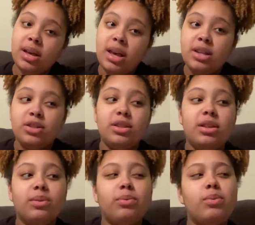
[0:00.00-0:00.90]
So
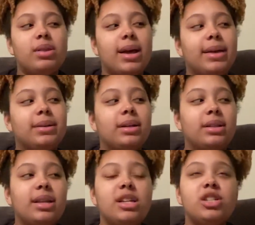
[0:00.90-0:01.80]
then we were like,
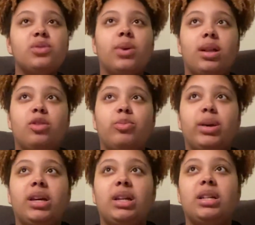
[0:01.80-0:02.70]
let's just wait a little
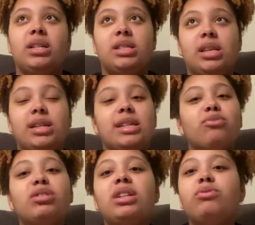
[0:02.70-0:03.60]
bit and then see, because I
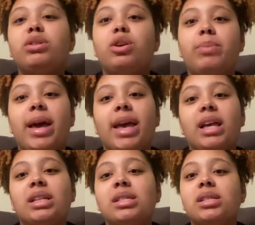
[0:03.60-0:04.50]
really didn't want to go back and
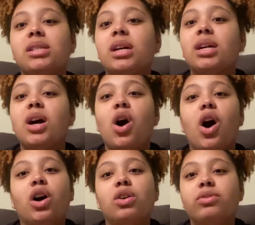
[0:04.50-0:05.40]
get stuck
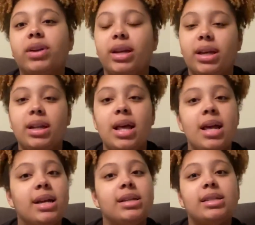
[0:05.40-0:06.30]
all over again,
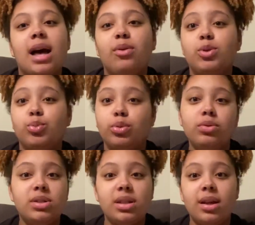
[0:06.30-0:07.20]
because I was
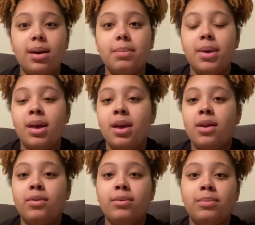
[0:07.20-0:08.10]
bruised up
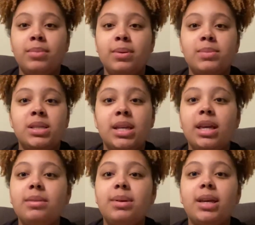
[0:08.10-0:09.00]
from them
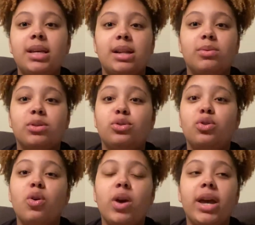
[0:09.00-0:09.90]
sticking me, and I was
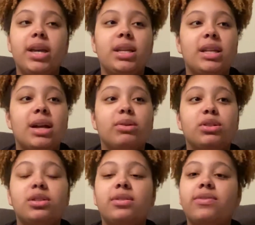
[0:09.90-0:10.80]
annoyed, and I was
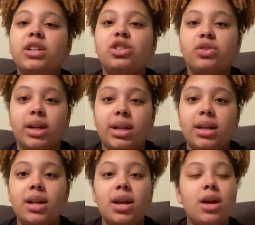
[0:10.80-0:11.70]
just frustrated.
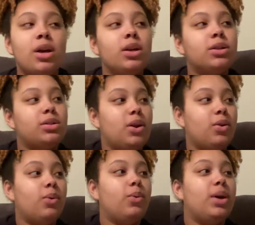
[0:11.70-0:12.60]

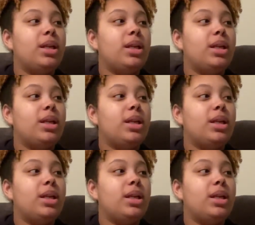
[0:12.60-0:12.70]
So